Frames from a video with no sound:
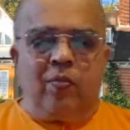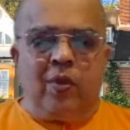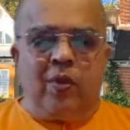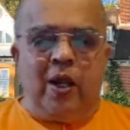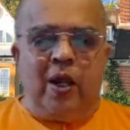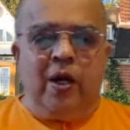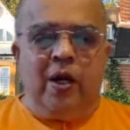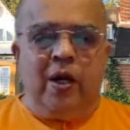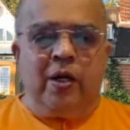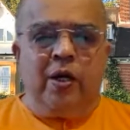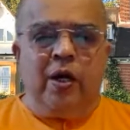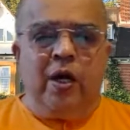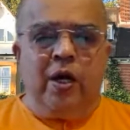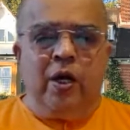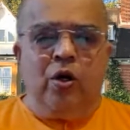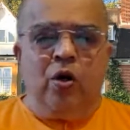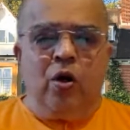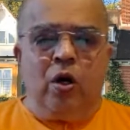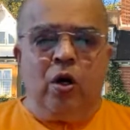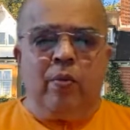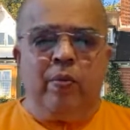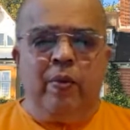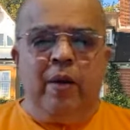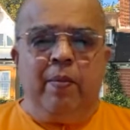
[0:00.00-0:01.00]
It need
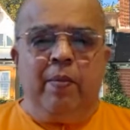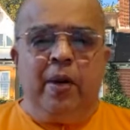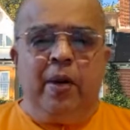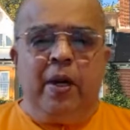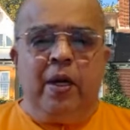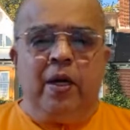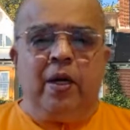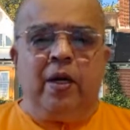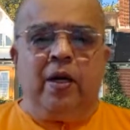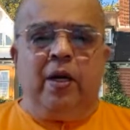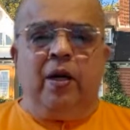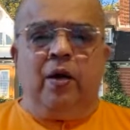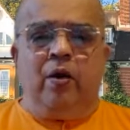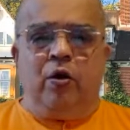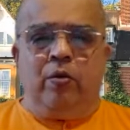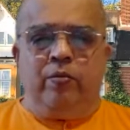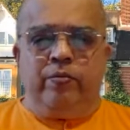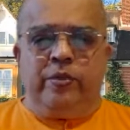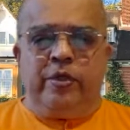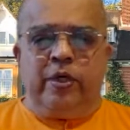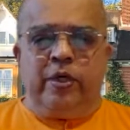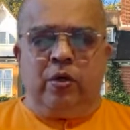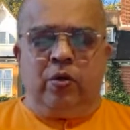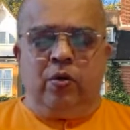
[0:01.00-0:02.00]
not be a material
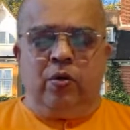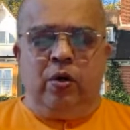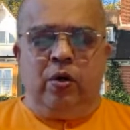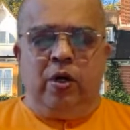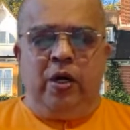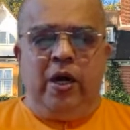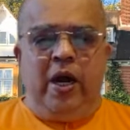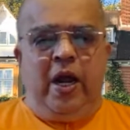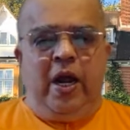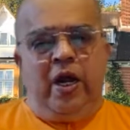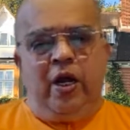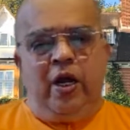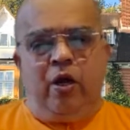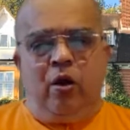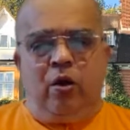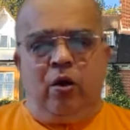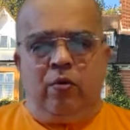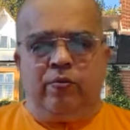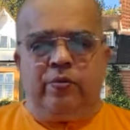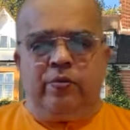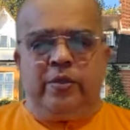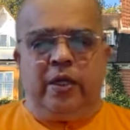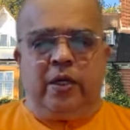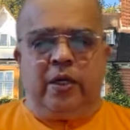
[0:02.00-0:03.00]
object only. Any
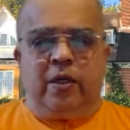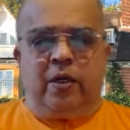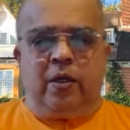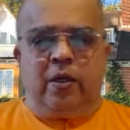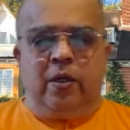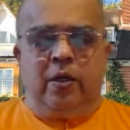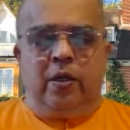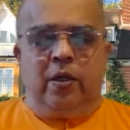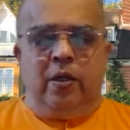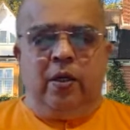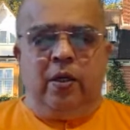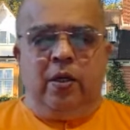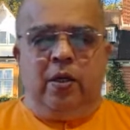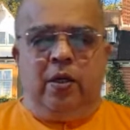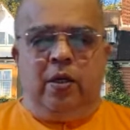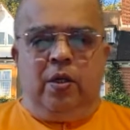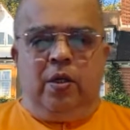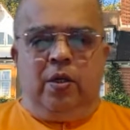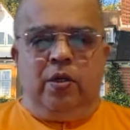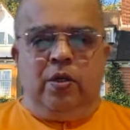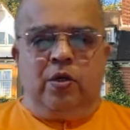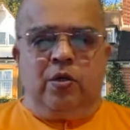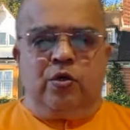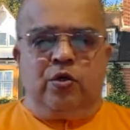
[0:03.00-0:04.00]
object.
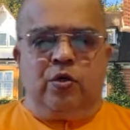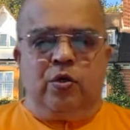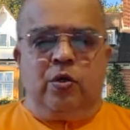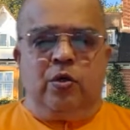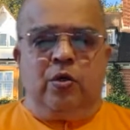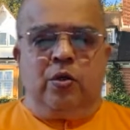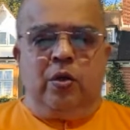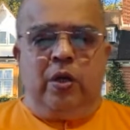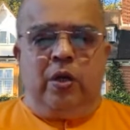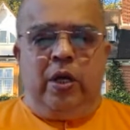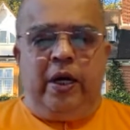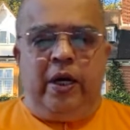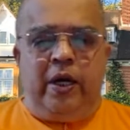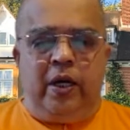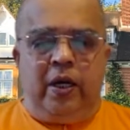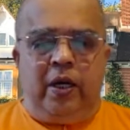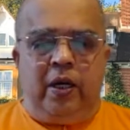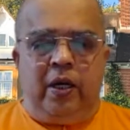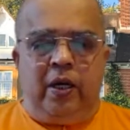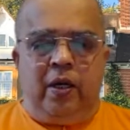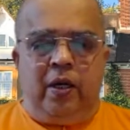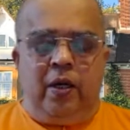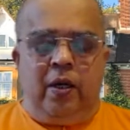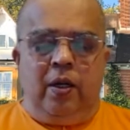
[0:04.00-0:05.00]
So,
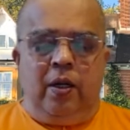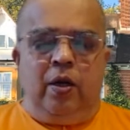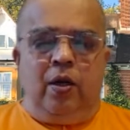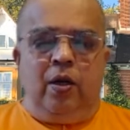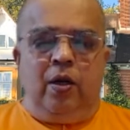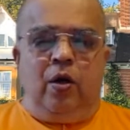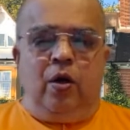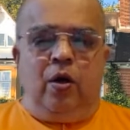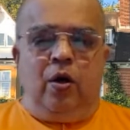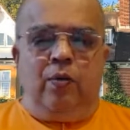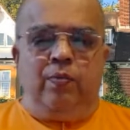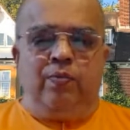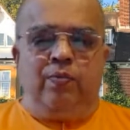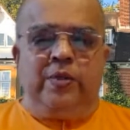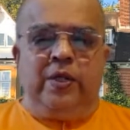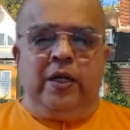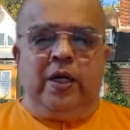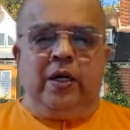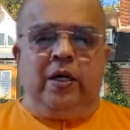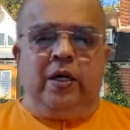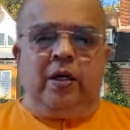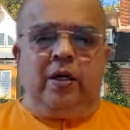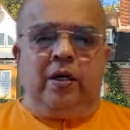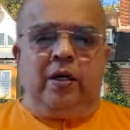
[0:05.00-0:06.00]
any
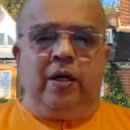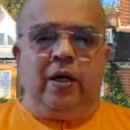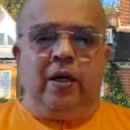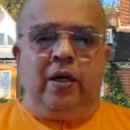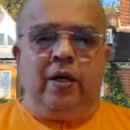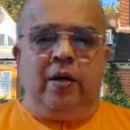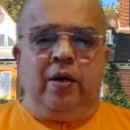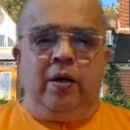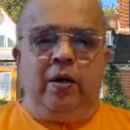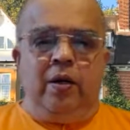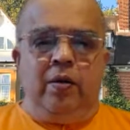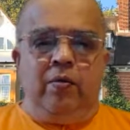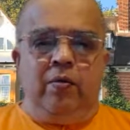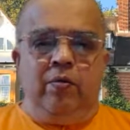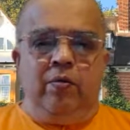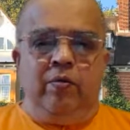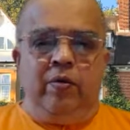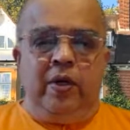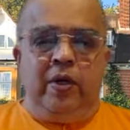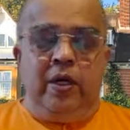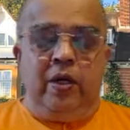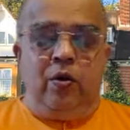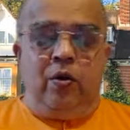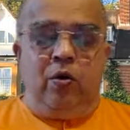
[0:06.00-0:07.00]
object
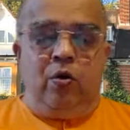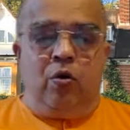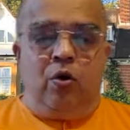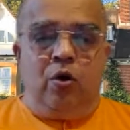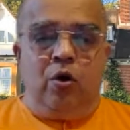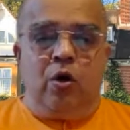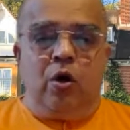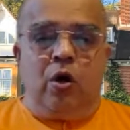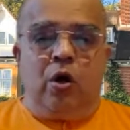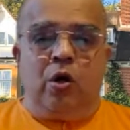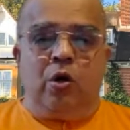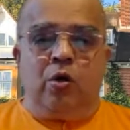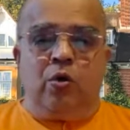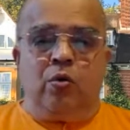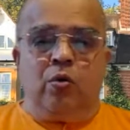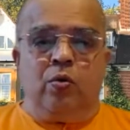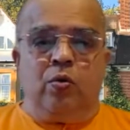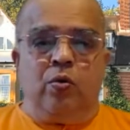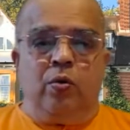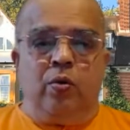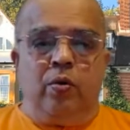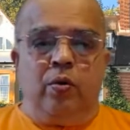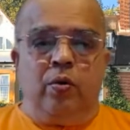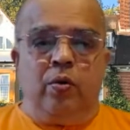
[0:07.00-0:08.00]
we hold on
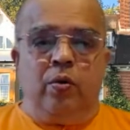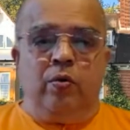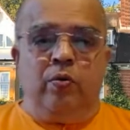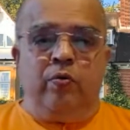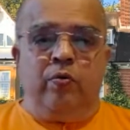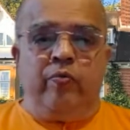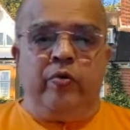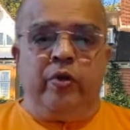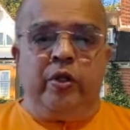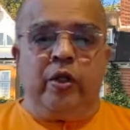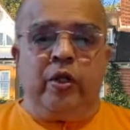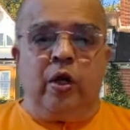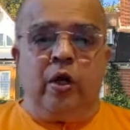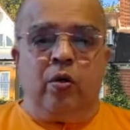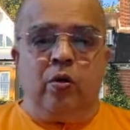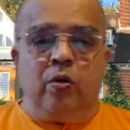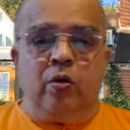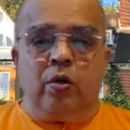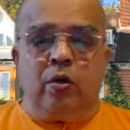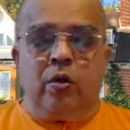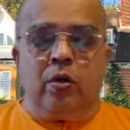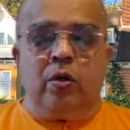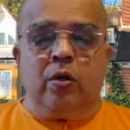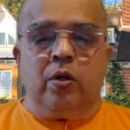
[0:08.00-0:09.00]
to
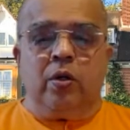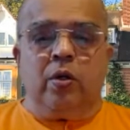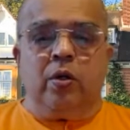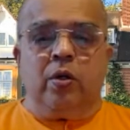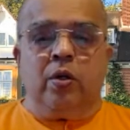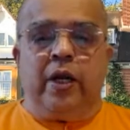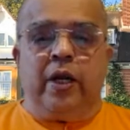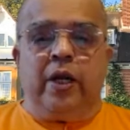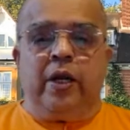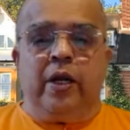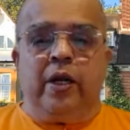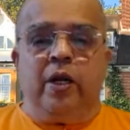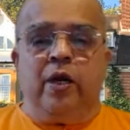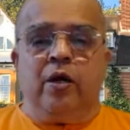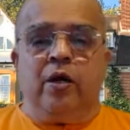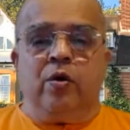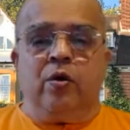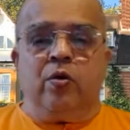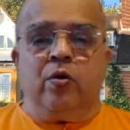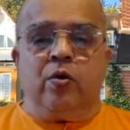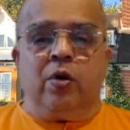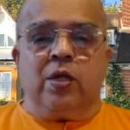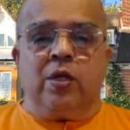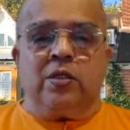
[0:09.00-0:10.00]
without taking
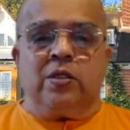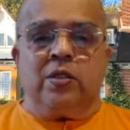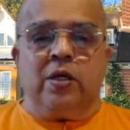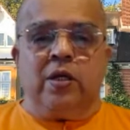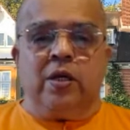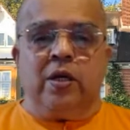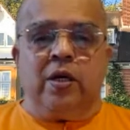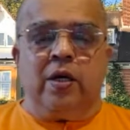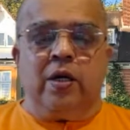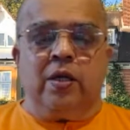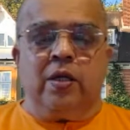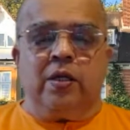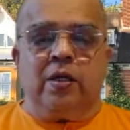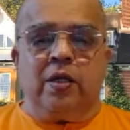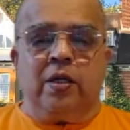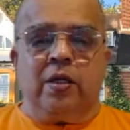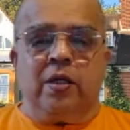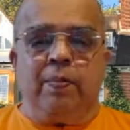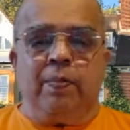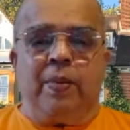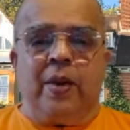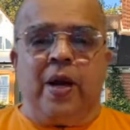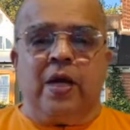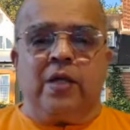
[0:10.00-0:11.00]
into consideration
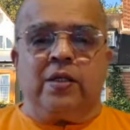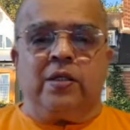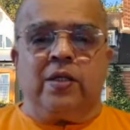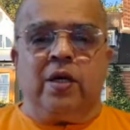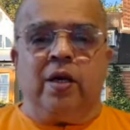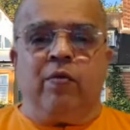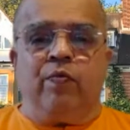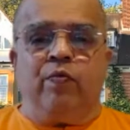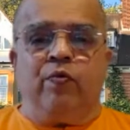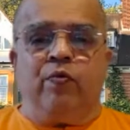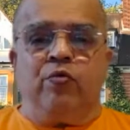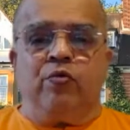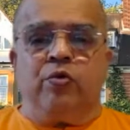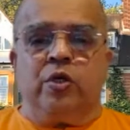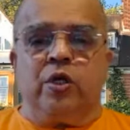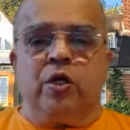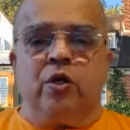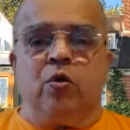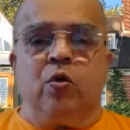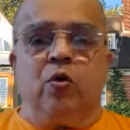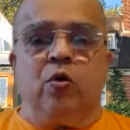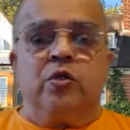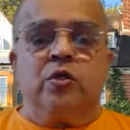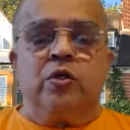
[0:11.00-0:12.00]
the past and
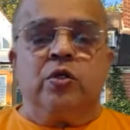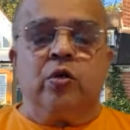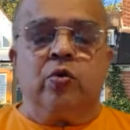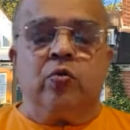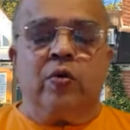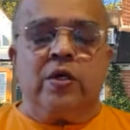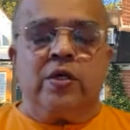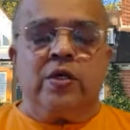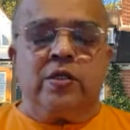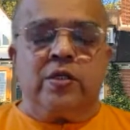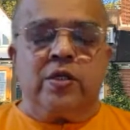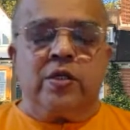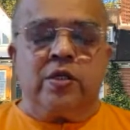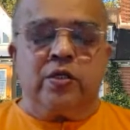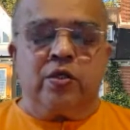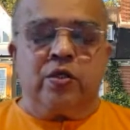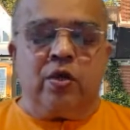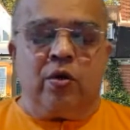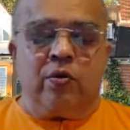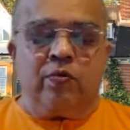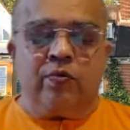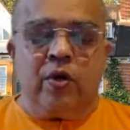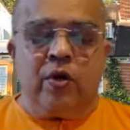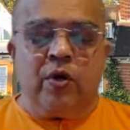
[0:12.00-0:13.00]
future consequences
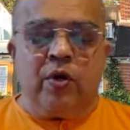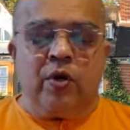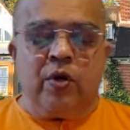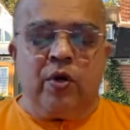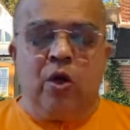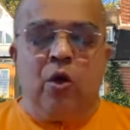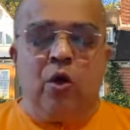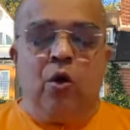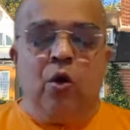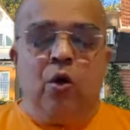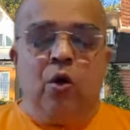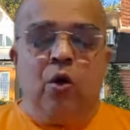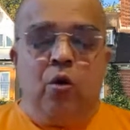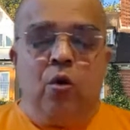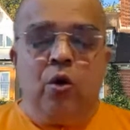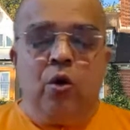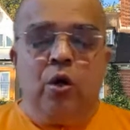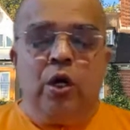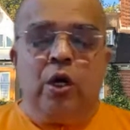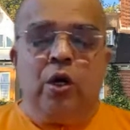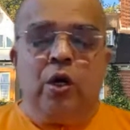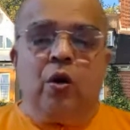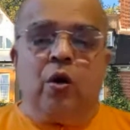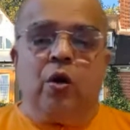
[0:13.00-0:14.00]
of
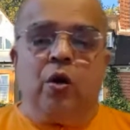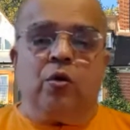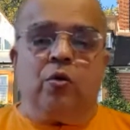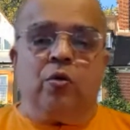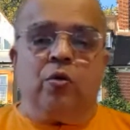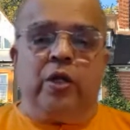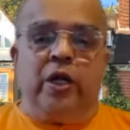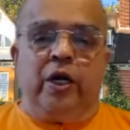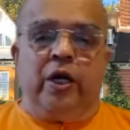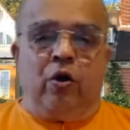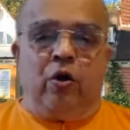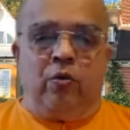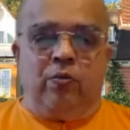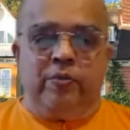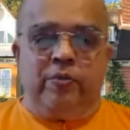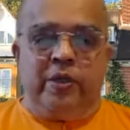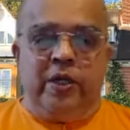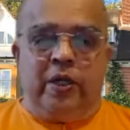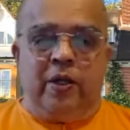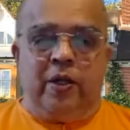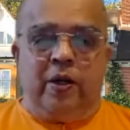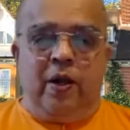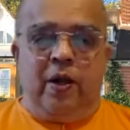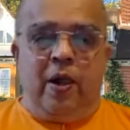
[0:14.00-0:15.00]
holding on to that
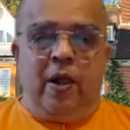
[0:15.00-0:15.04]
object.